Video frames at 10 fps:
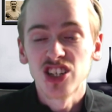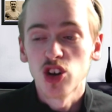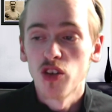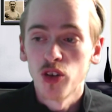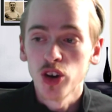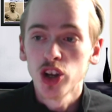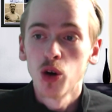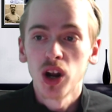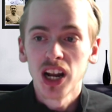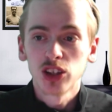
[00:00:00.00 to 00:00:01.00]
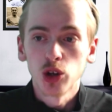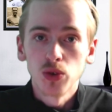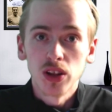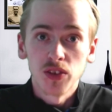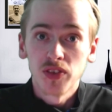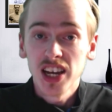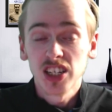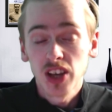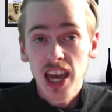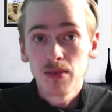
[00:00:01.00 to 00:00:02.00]
So I thought, you know what, I'd do the
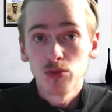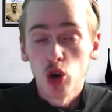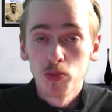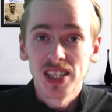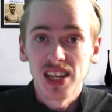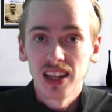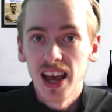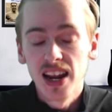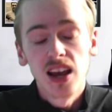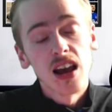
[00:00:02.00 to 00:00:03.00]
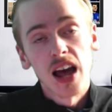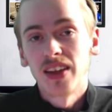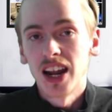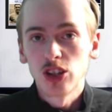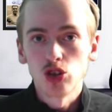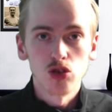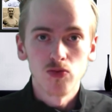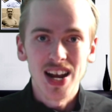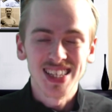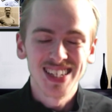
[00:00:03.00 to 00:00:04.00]
first games up until then, and then I'd do the
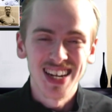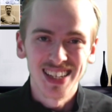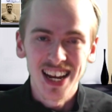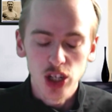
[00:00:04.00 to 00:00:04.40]
rest today.